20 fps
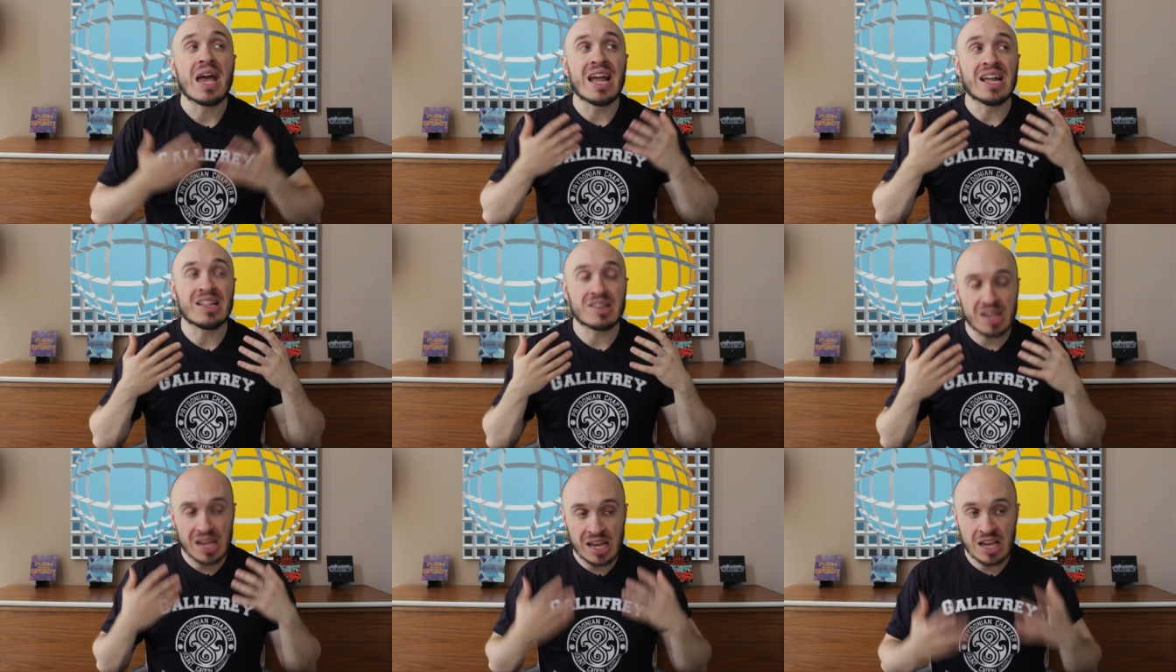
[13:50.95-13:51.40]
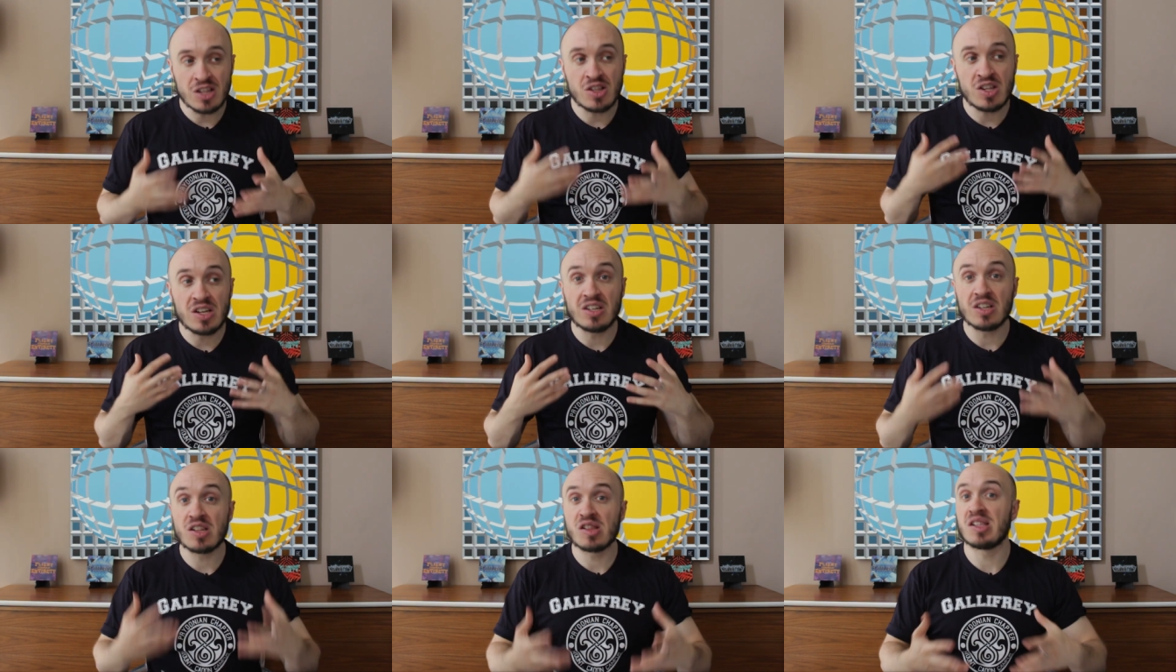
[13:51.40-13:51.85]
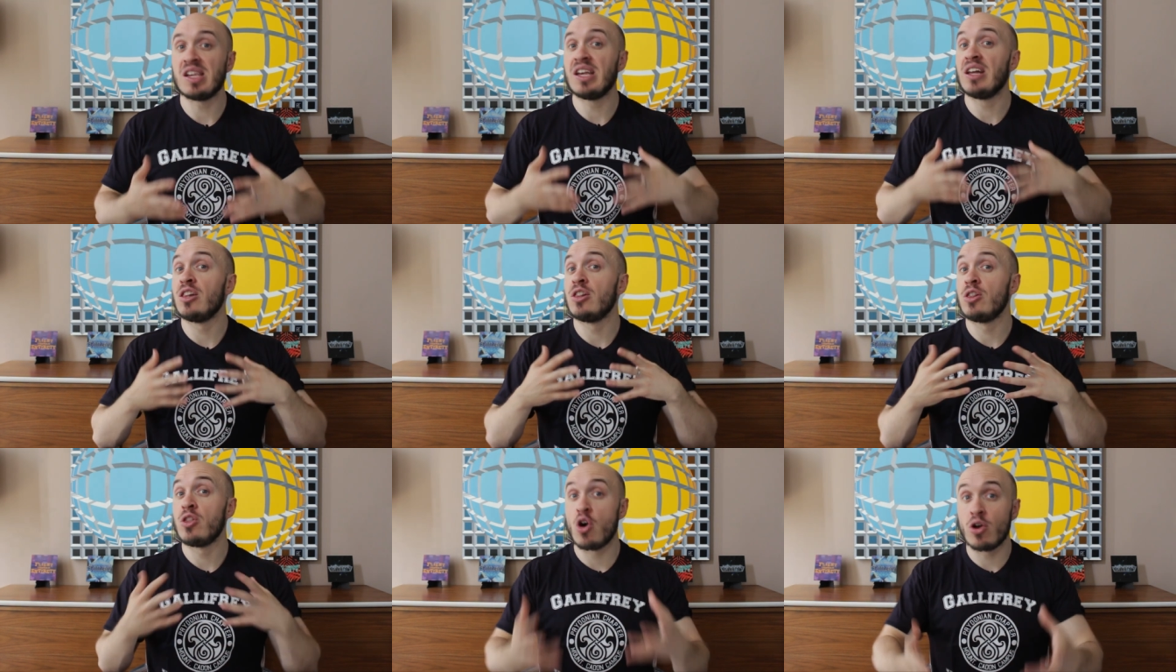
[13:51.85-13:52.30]
it's easy to
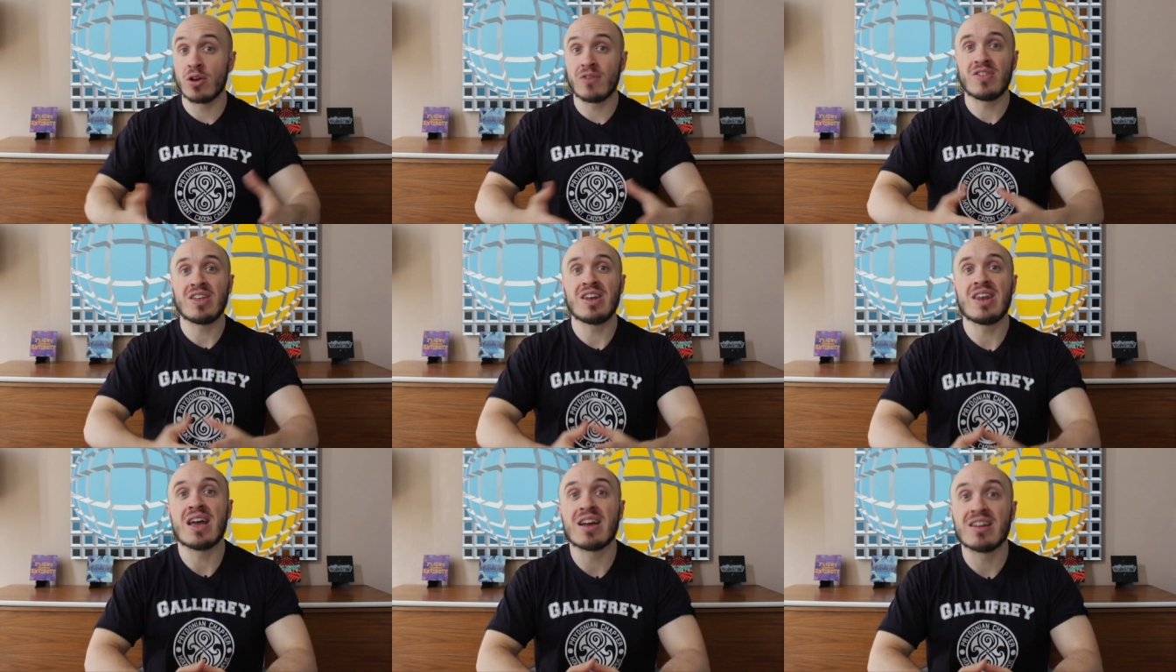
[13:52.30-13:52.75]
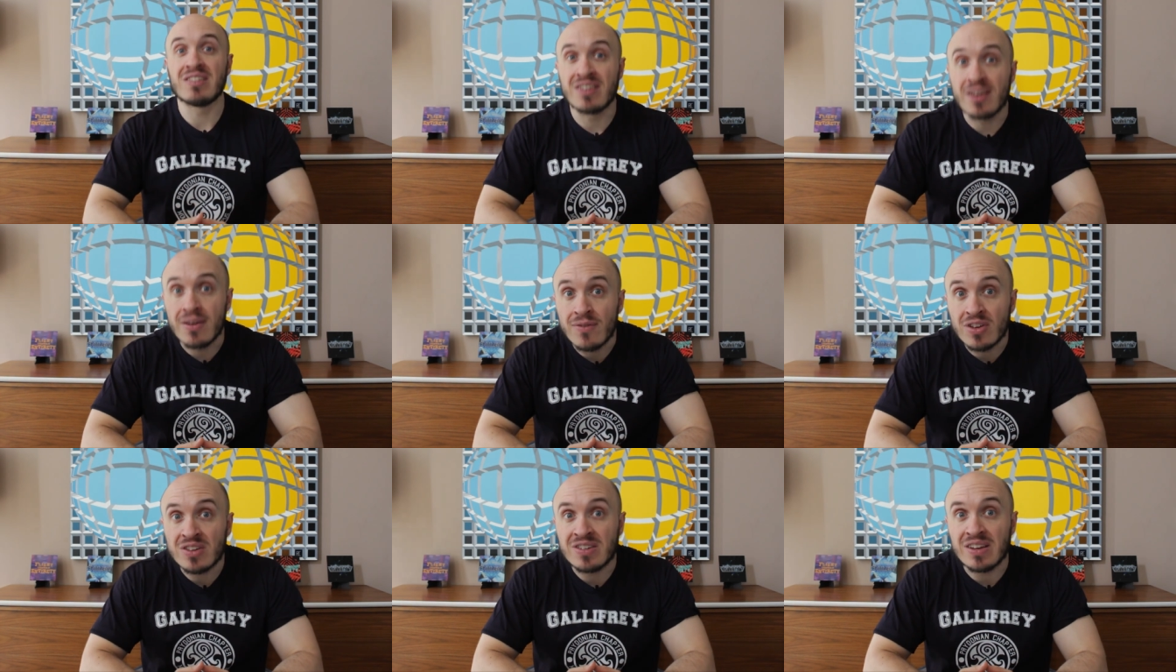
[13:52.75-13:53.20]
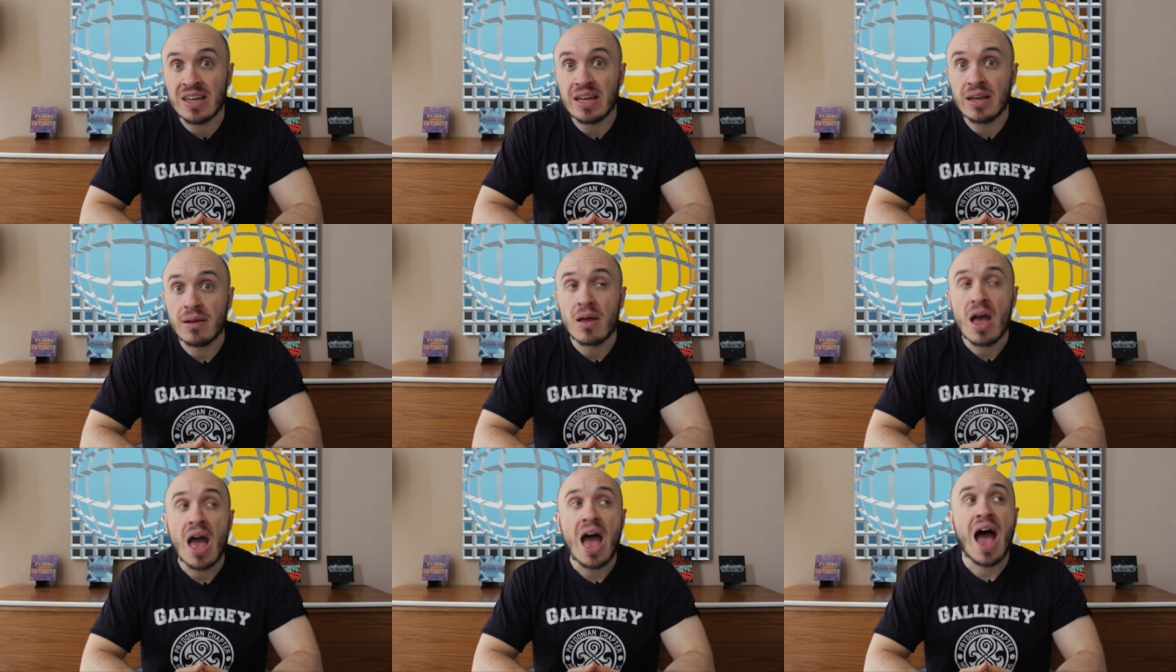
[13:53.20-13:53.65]
see a lot of the
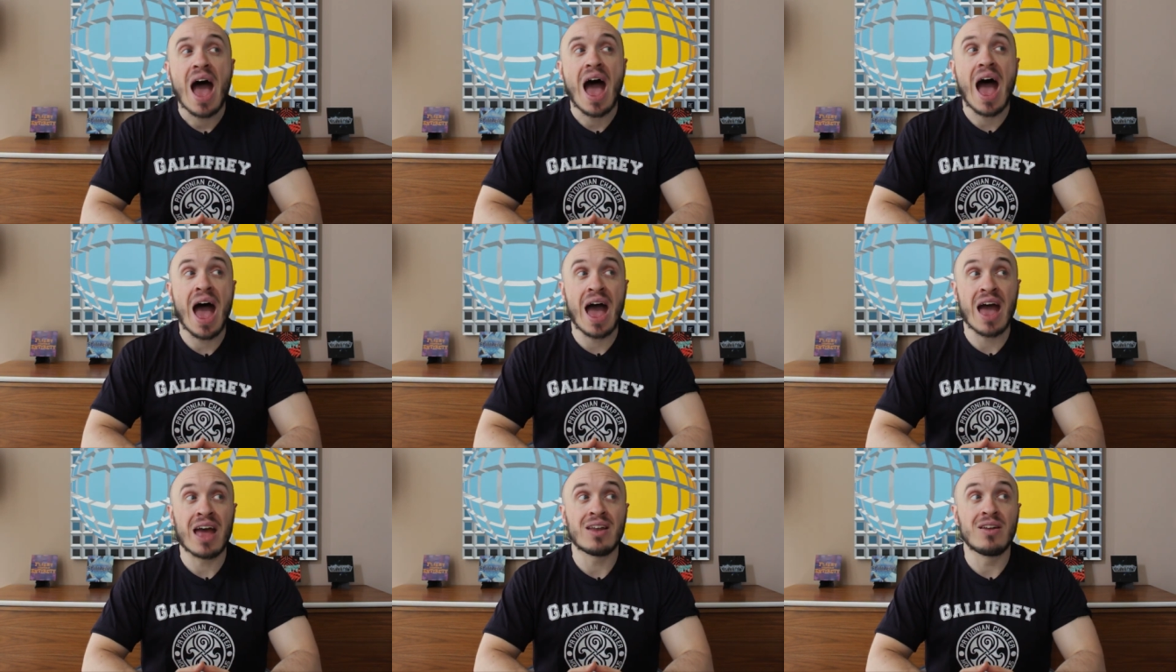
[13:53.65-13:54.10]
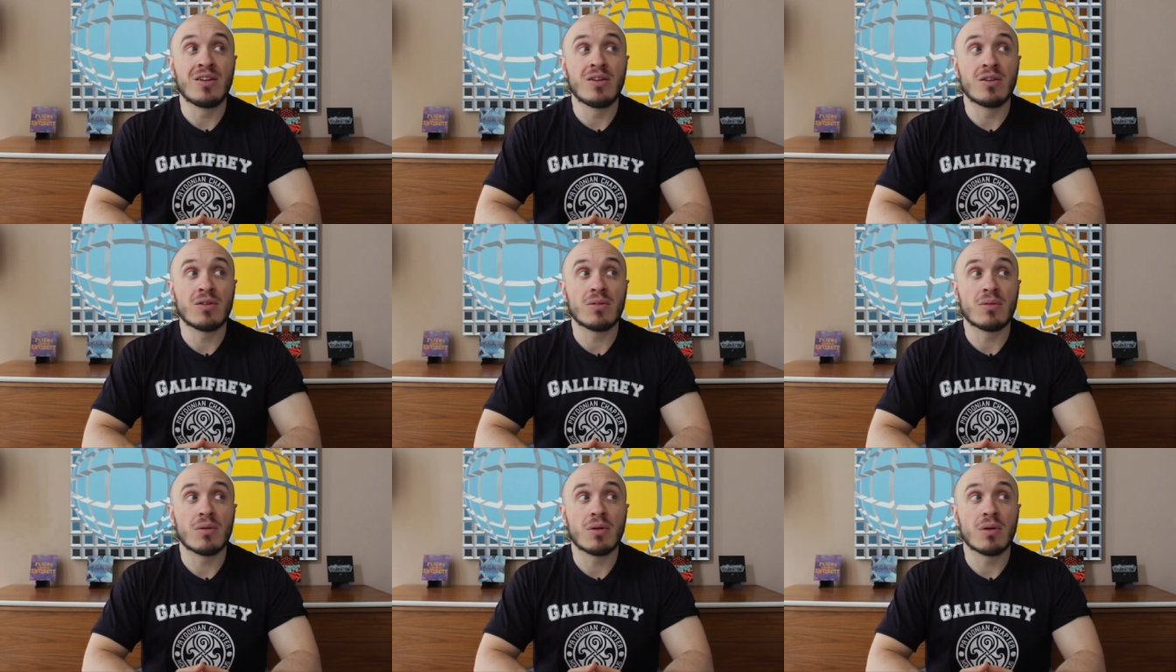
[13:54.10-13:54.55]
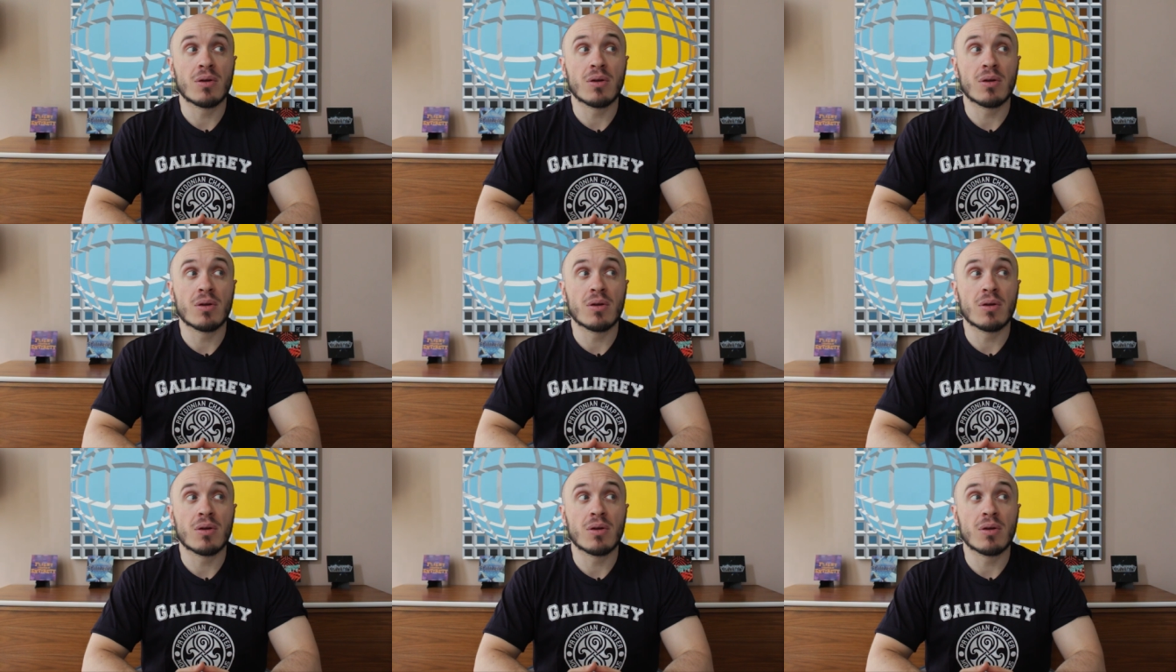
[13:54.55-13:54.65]
negativity and